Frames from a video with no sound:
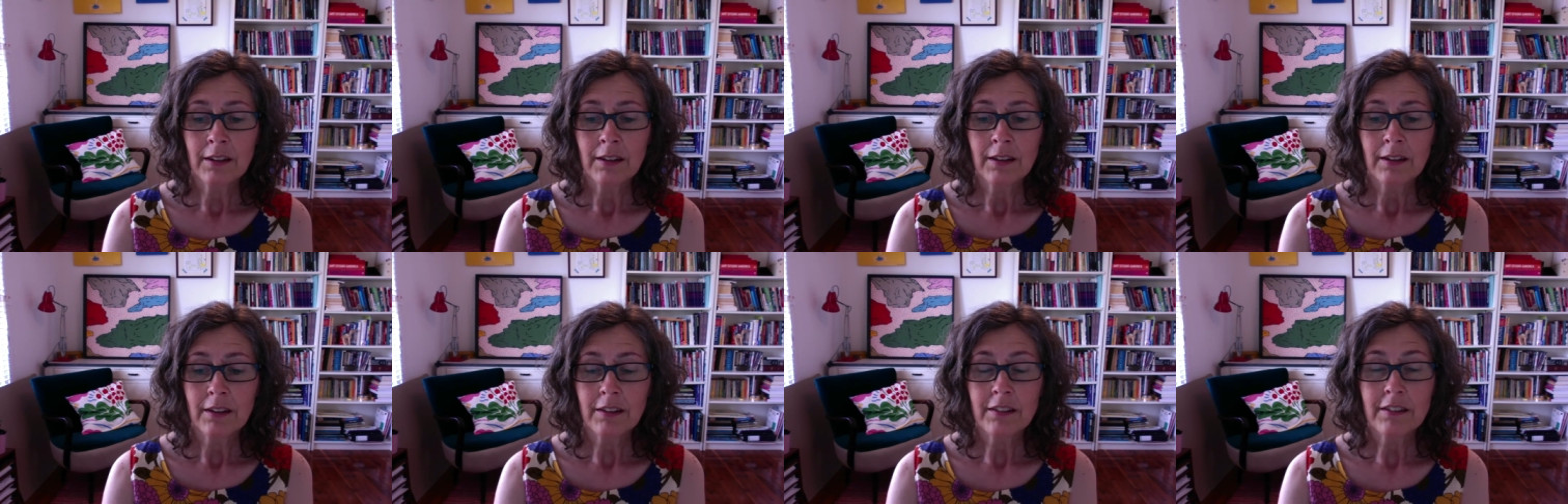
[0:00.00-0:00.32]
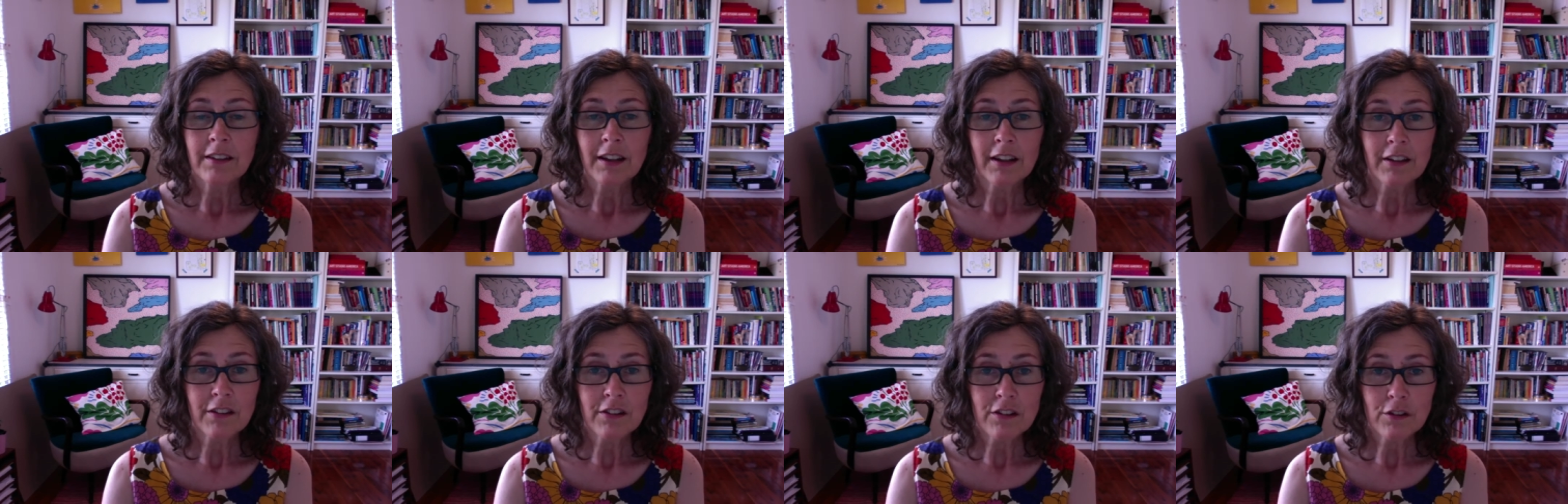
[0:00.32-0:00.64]
a
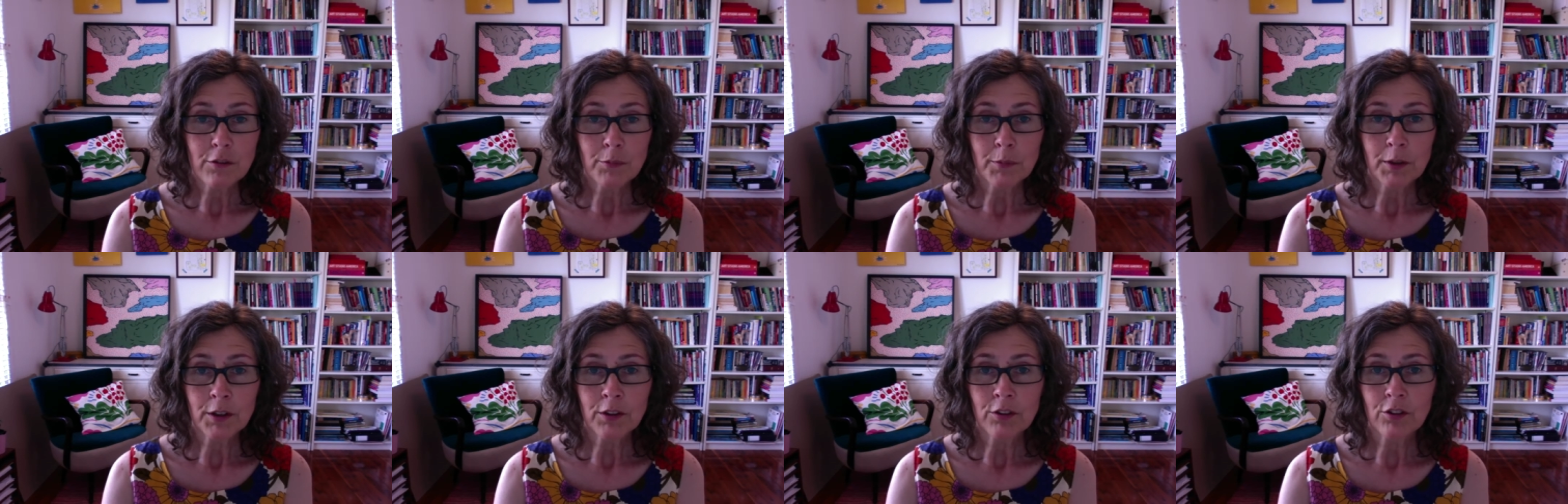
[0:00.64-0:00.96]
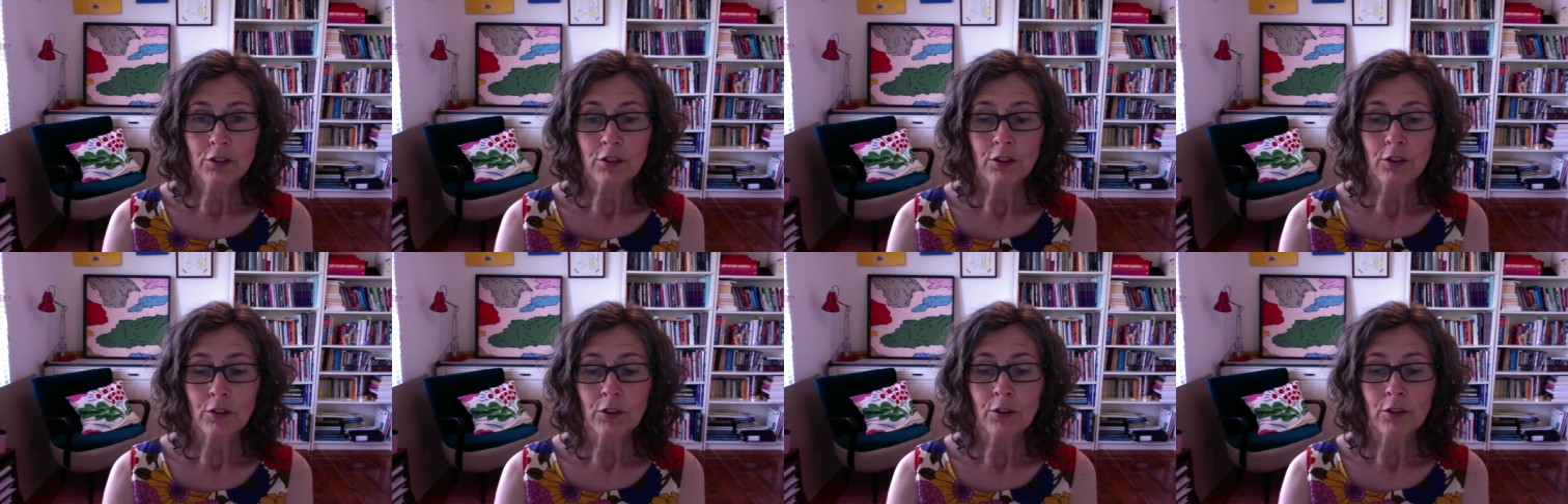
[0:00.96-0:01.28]
testament
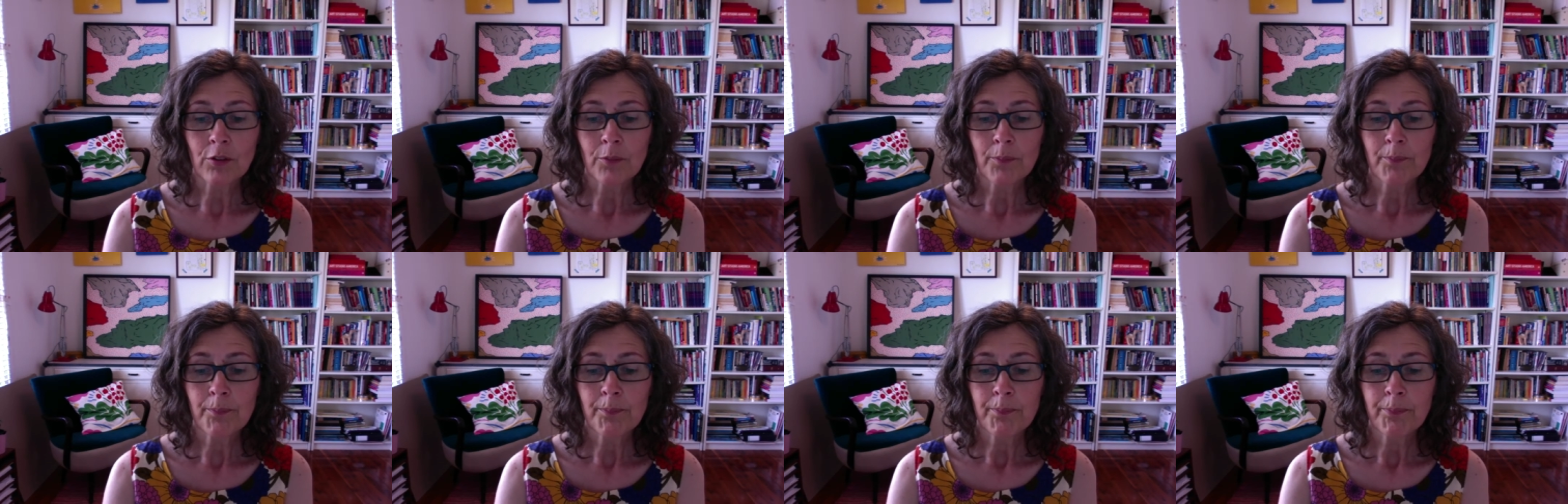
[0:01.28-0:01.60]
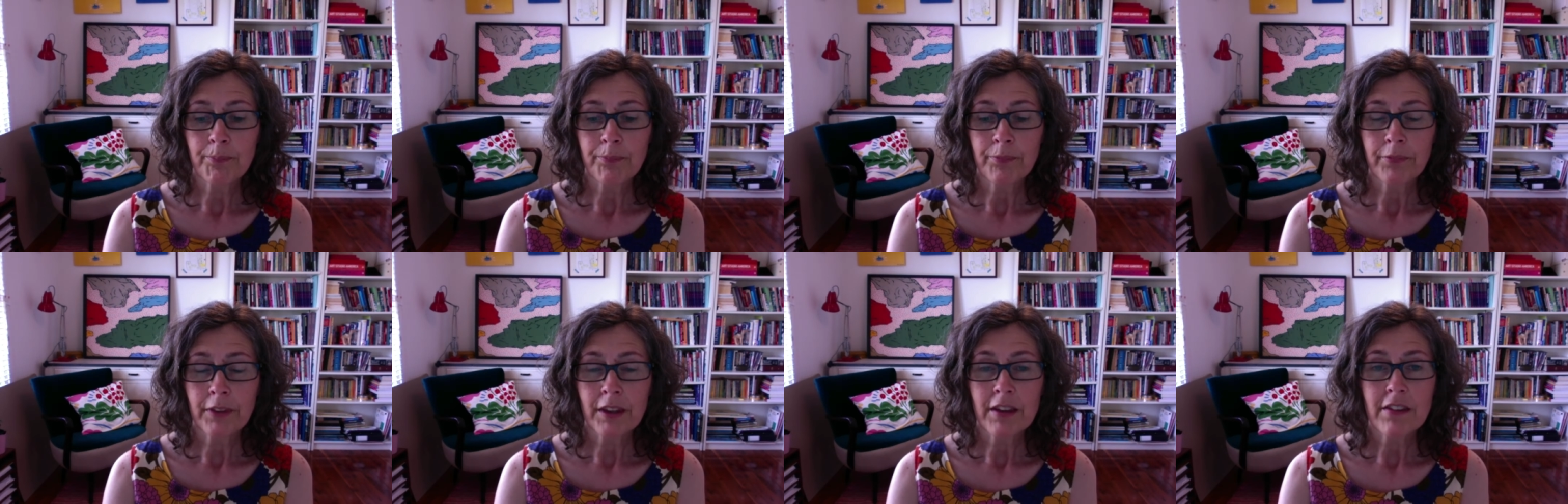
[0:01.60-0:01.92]
to,
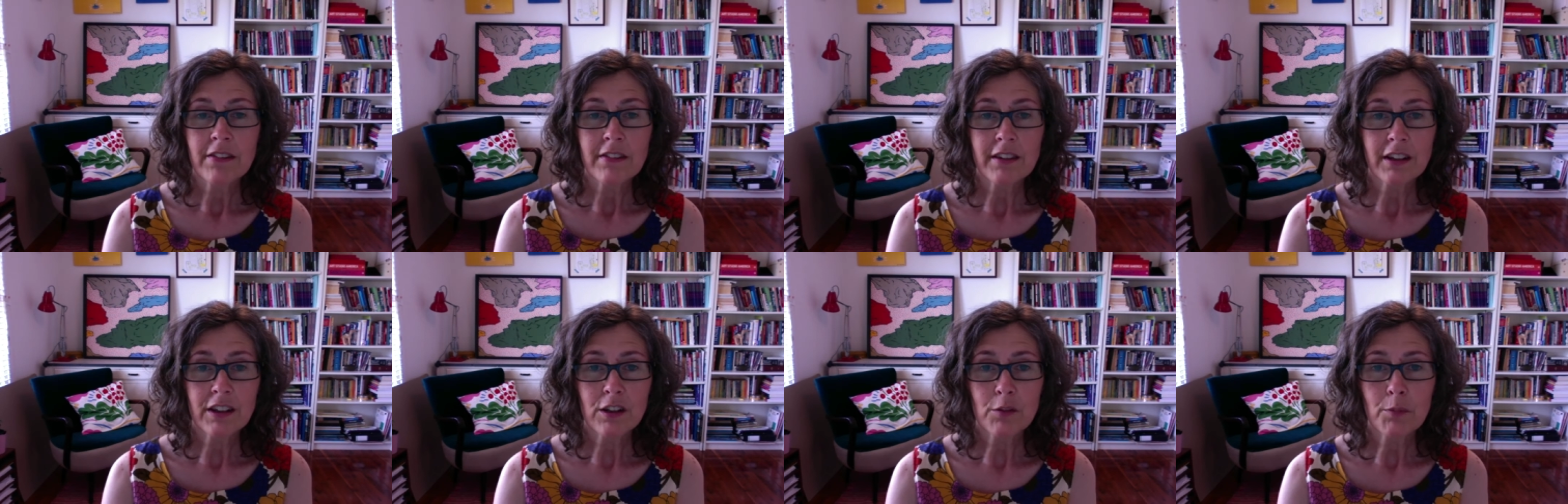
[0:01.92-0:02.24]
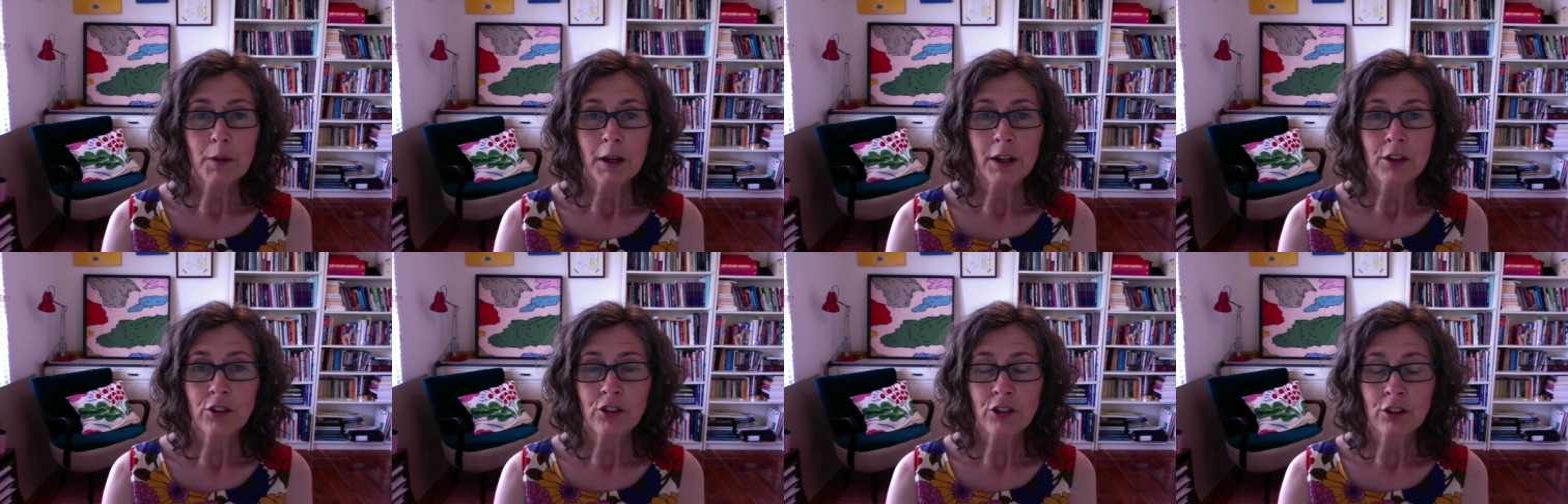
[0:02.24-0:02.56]

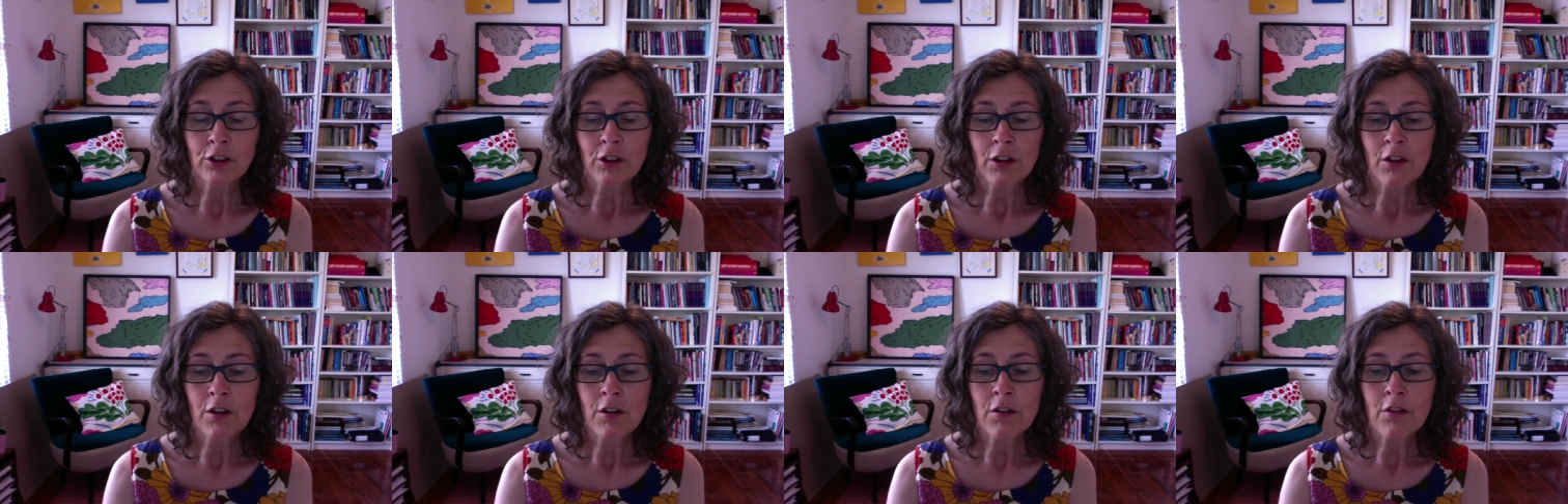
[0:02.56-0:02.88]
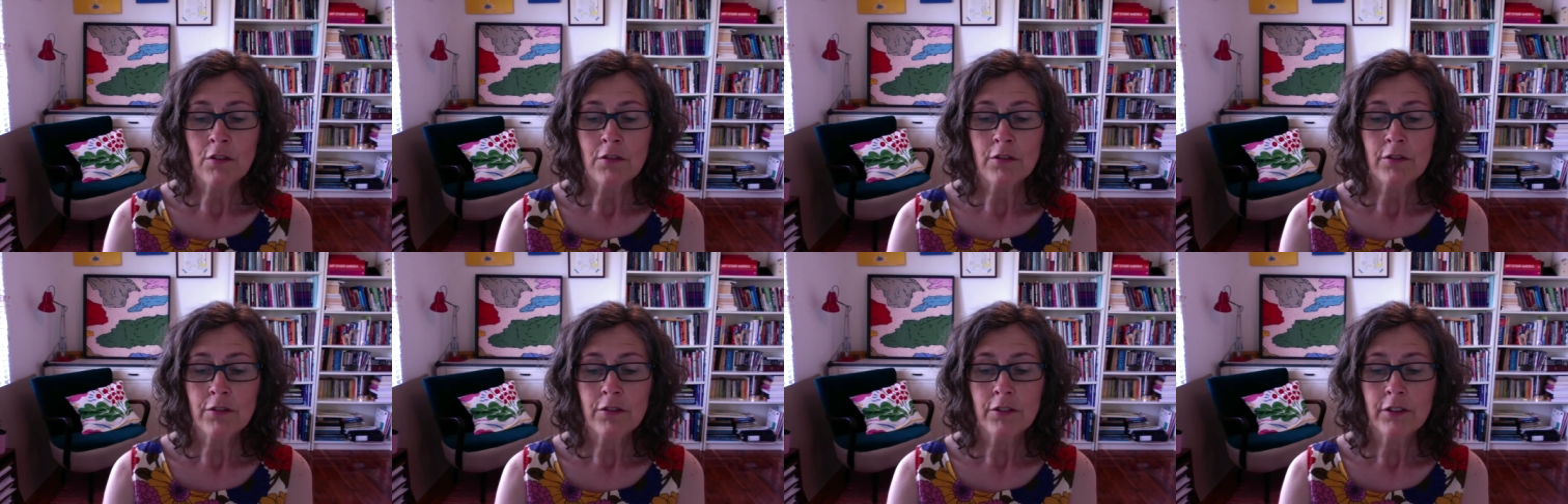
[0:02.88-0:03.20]
celebration
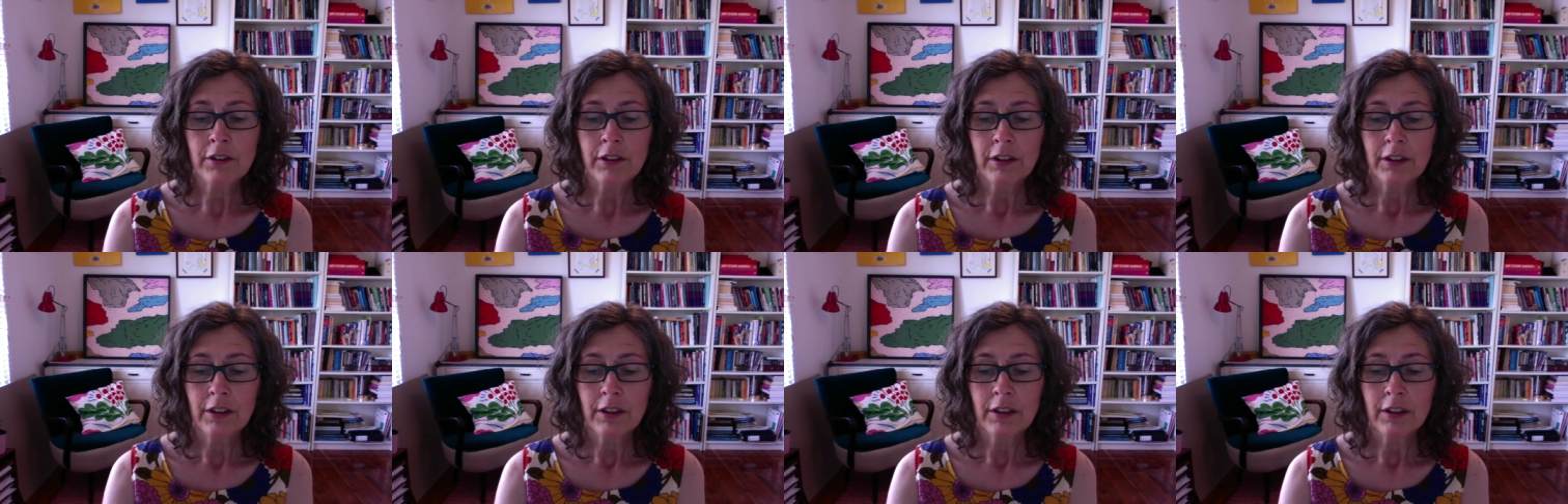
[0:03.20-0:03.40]
of,